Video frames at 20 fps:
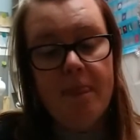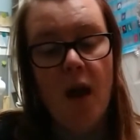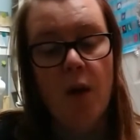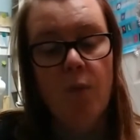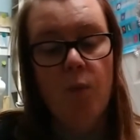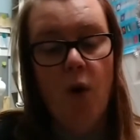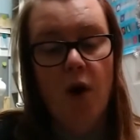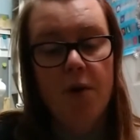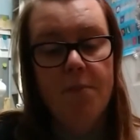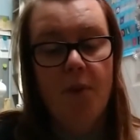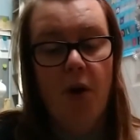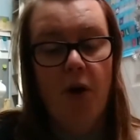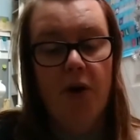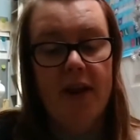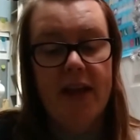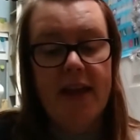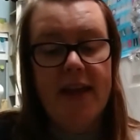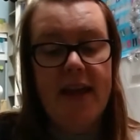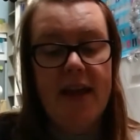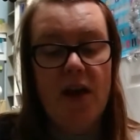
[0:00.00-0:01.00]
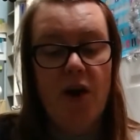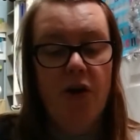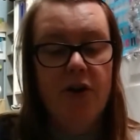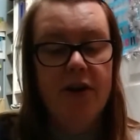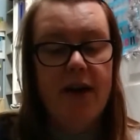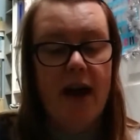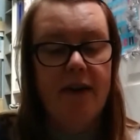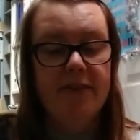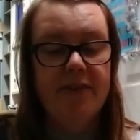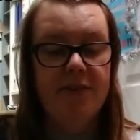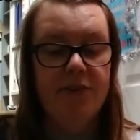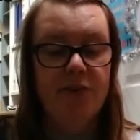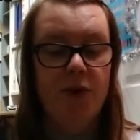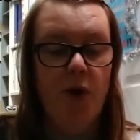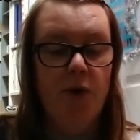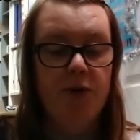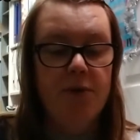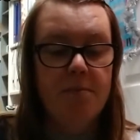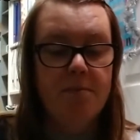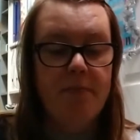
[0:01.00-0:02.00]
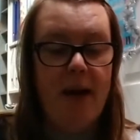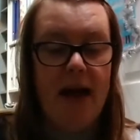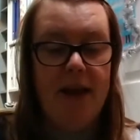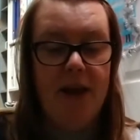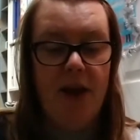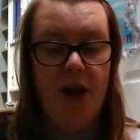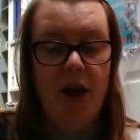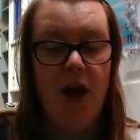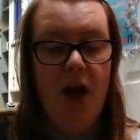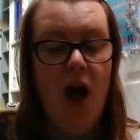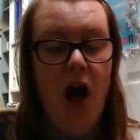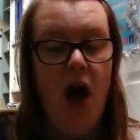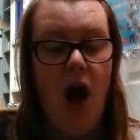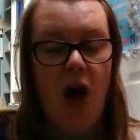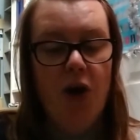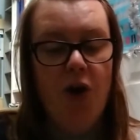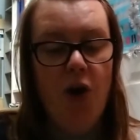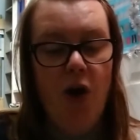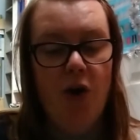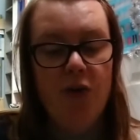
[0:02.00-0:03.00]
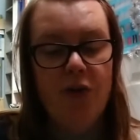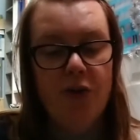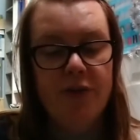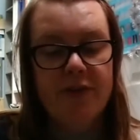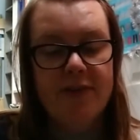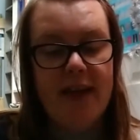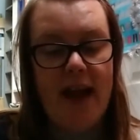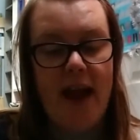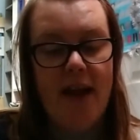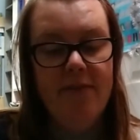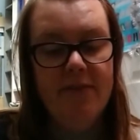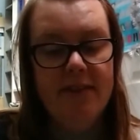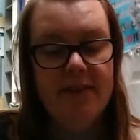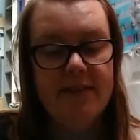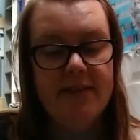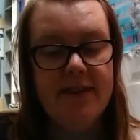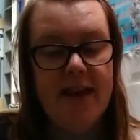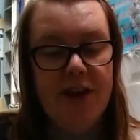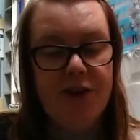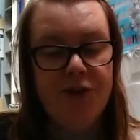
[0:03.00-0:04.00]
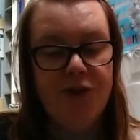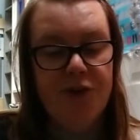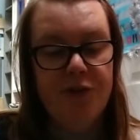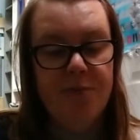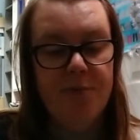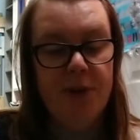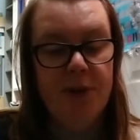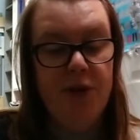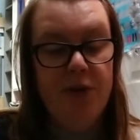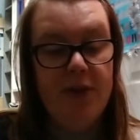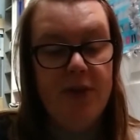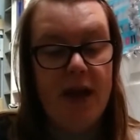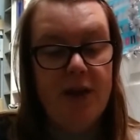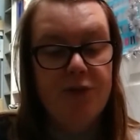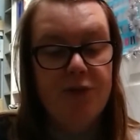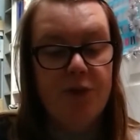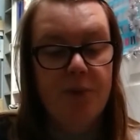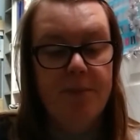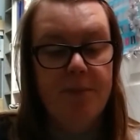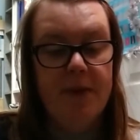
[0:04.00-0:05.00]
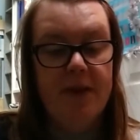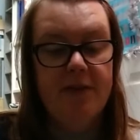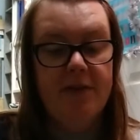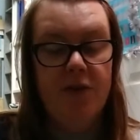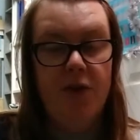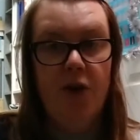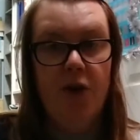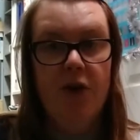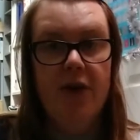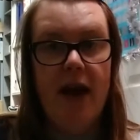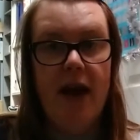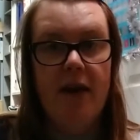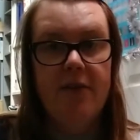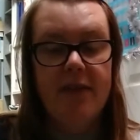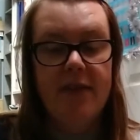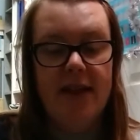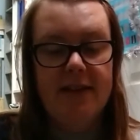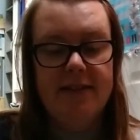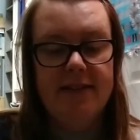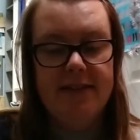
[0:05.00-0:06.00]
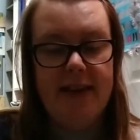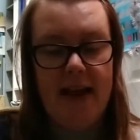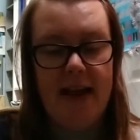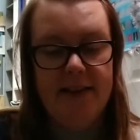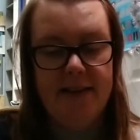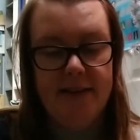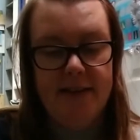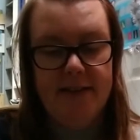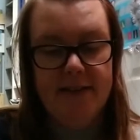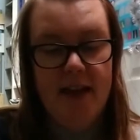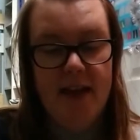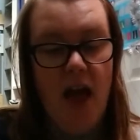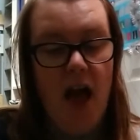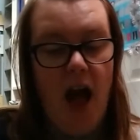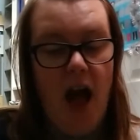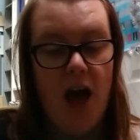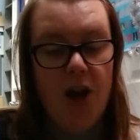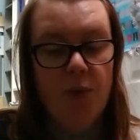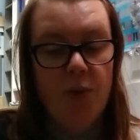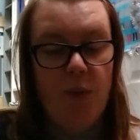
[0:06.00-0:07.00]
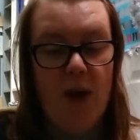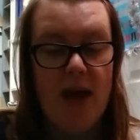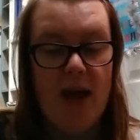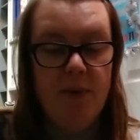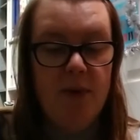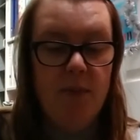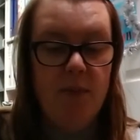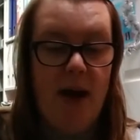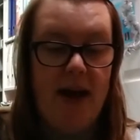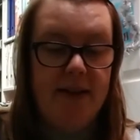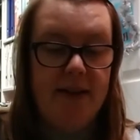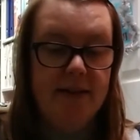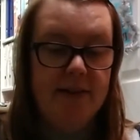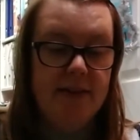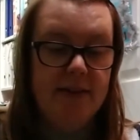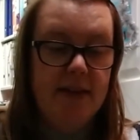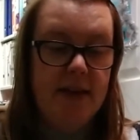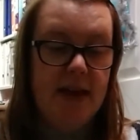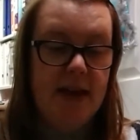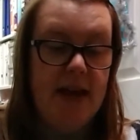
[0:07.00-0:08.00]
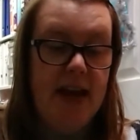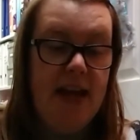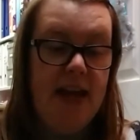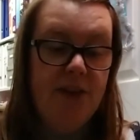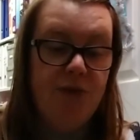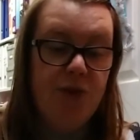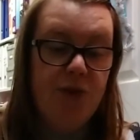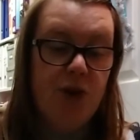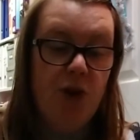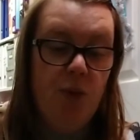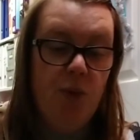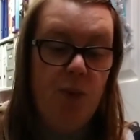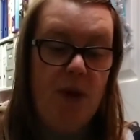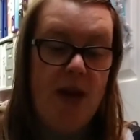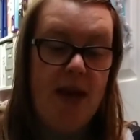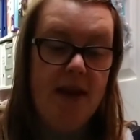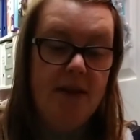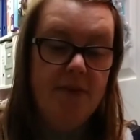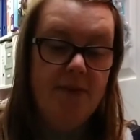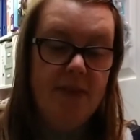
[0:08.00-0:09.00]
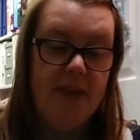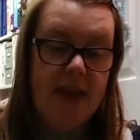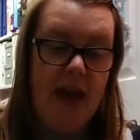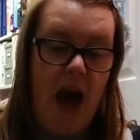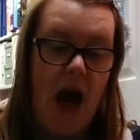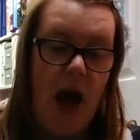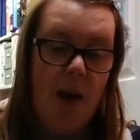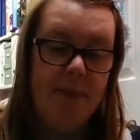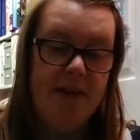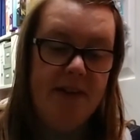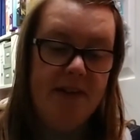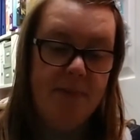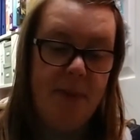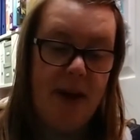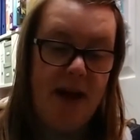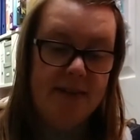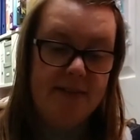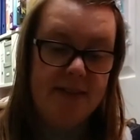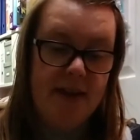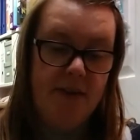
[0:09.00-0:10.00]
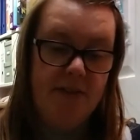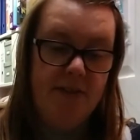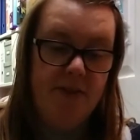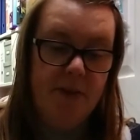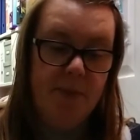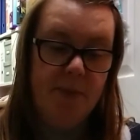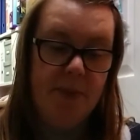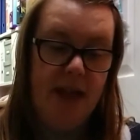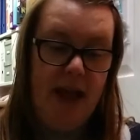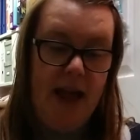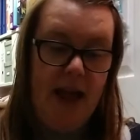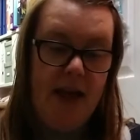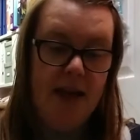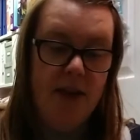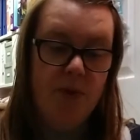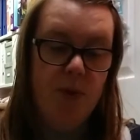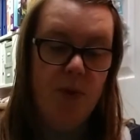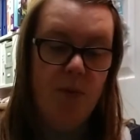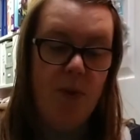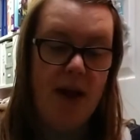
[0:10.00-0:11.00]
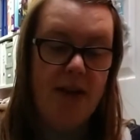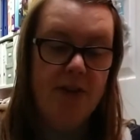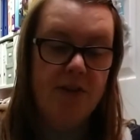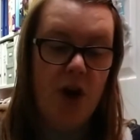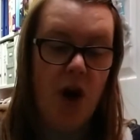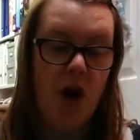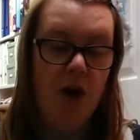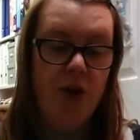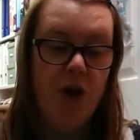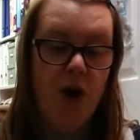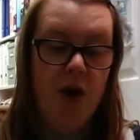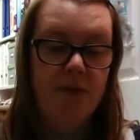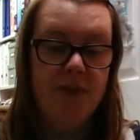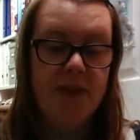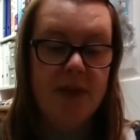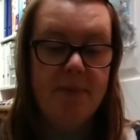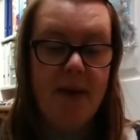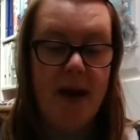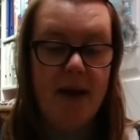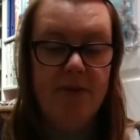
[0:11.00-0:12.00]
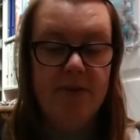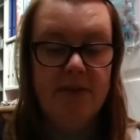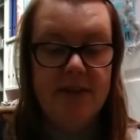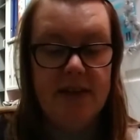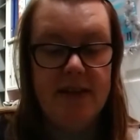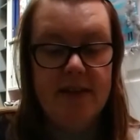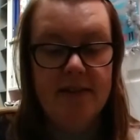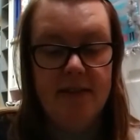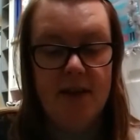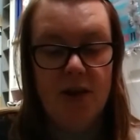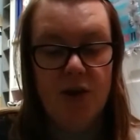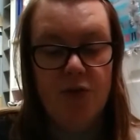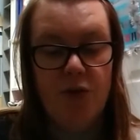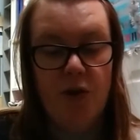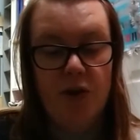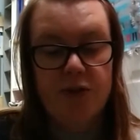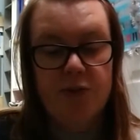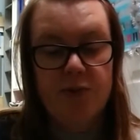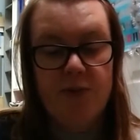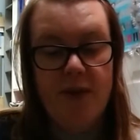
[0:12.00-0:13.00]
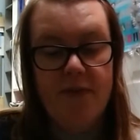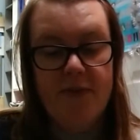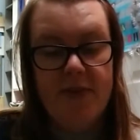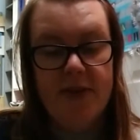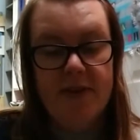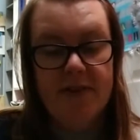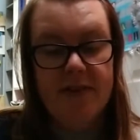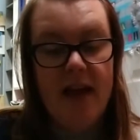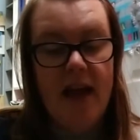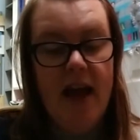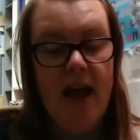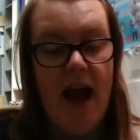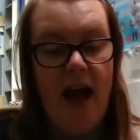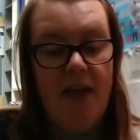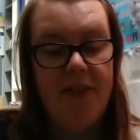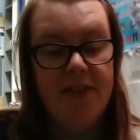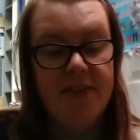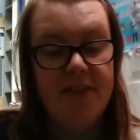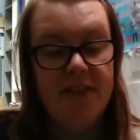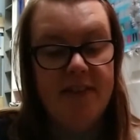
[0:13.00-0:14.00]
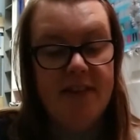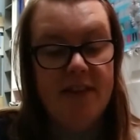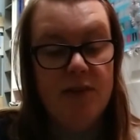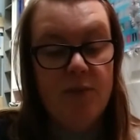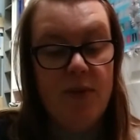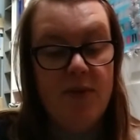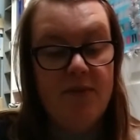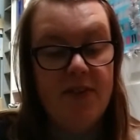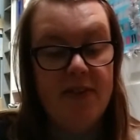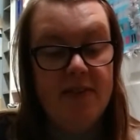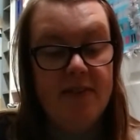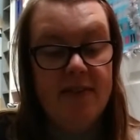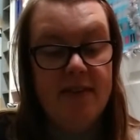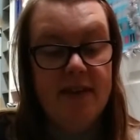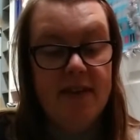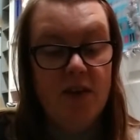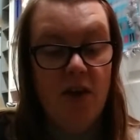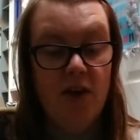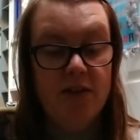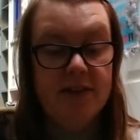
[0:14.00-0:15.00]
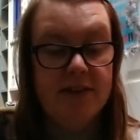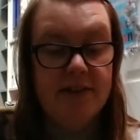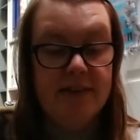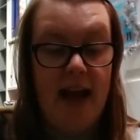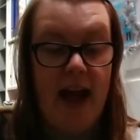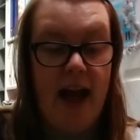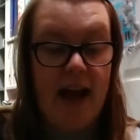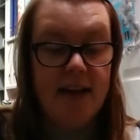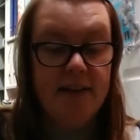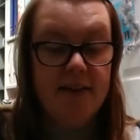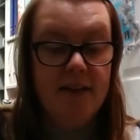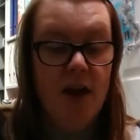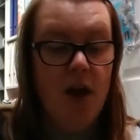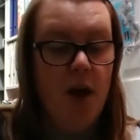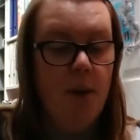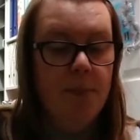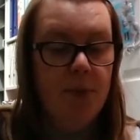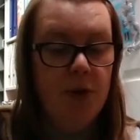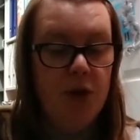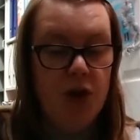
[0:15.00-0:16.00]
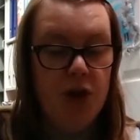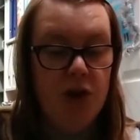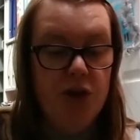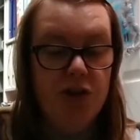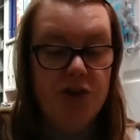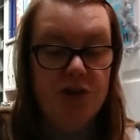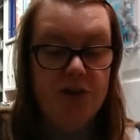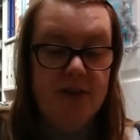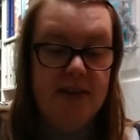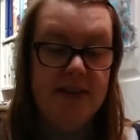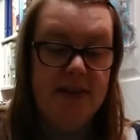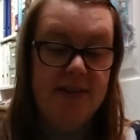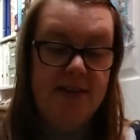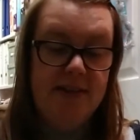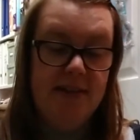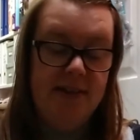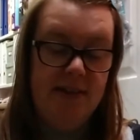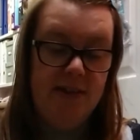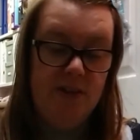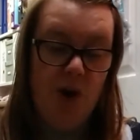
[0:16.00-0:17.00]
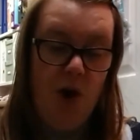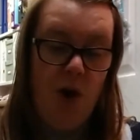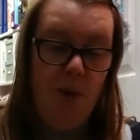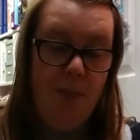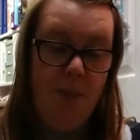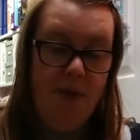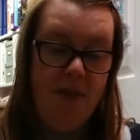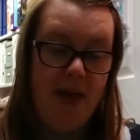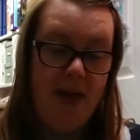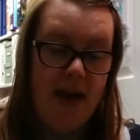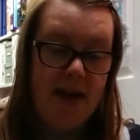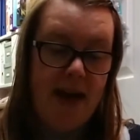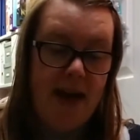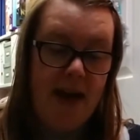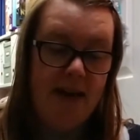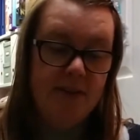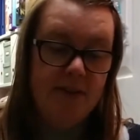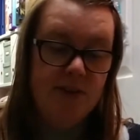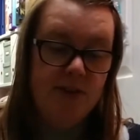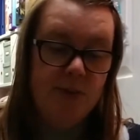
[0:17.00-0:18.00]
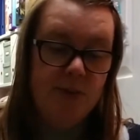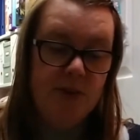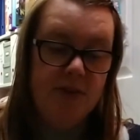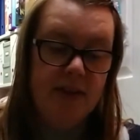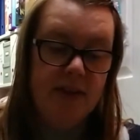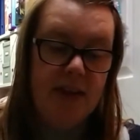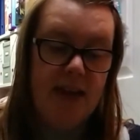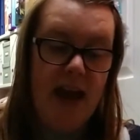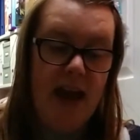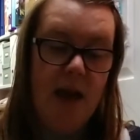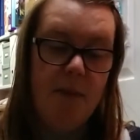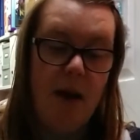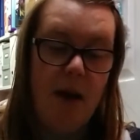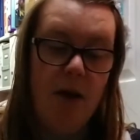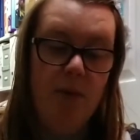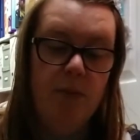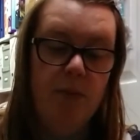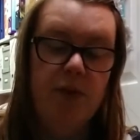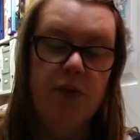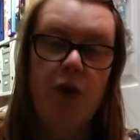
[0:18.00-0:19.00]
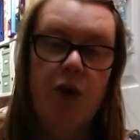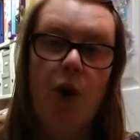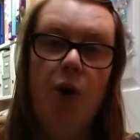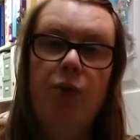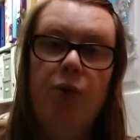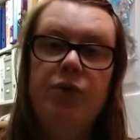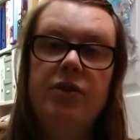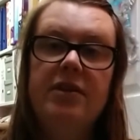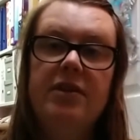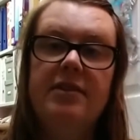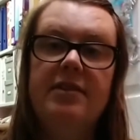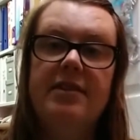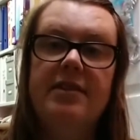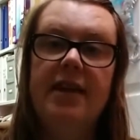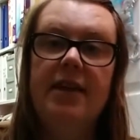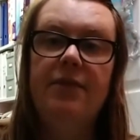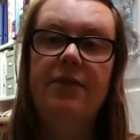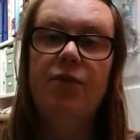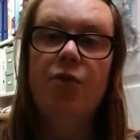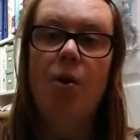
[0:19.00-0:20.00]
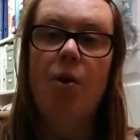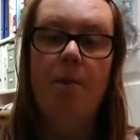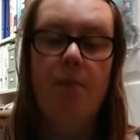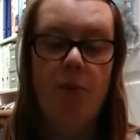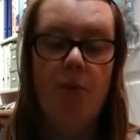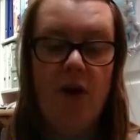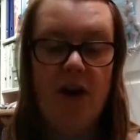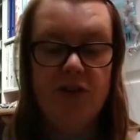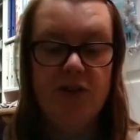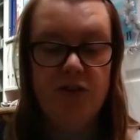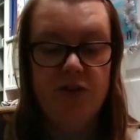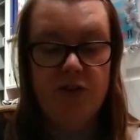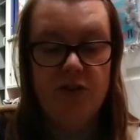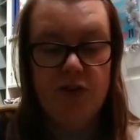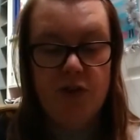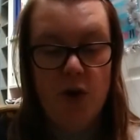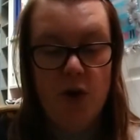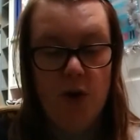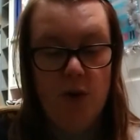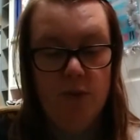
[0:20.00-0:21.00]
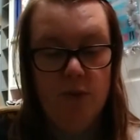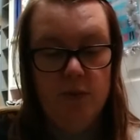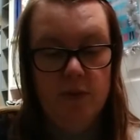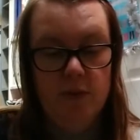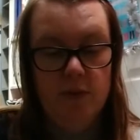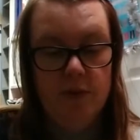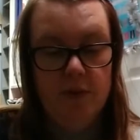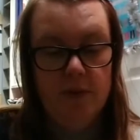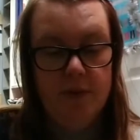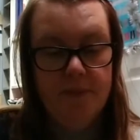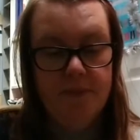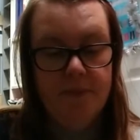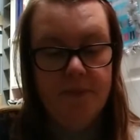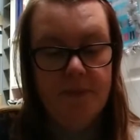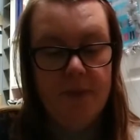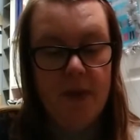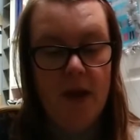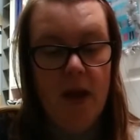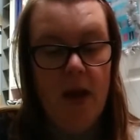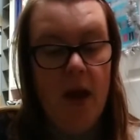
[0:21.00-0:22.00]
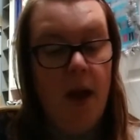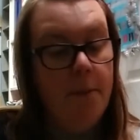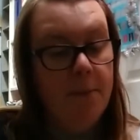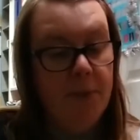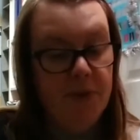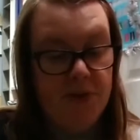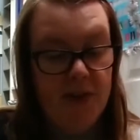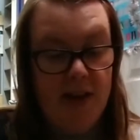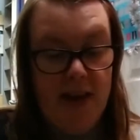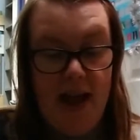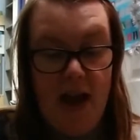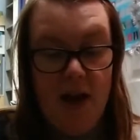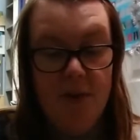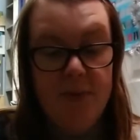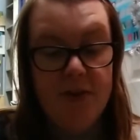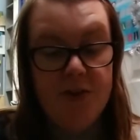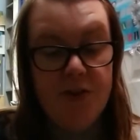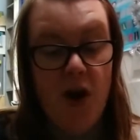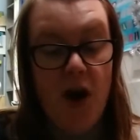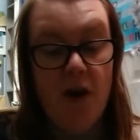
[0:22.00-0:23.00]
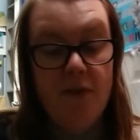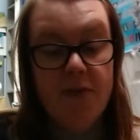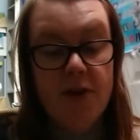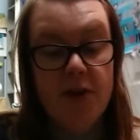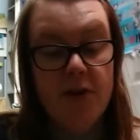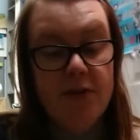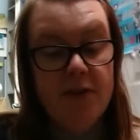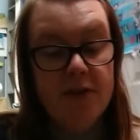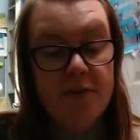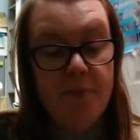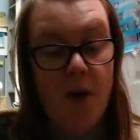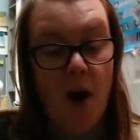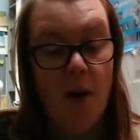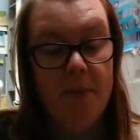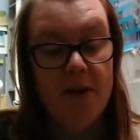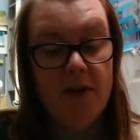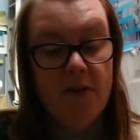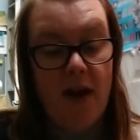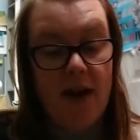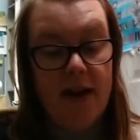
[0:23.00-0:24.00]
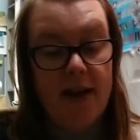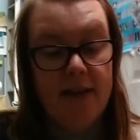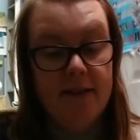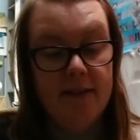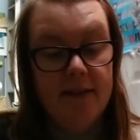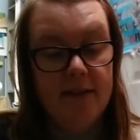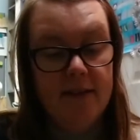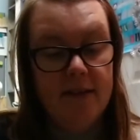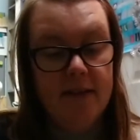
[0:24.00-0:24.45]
And one morning he hung out his golden banner, and all those countless nations blew their trumpets and hung out their standards, and away we went. It took a week for the army to pass out of the plain, and we went on over the mountains and across rivers, and the cities we visited got sacked, but usually the cities opened their gates to us and came out with gold and silver and precious stones. But allow me to offer you this pomegranate.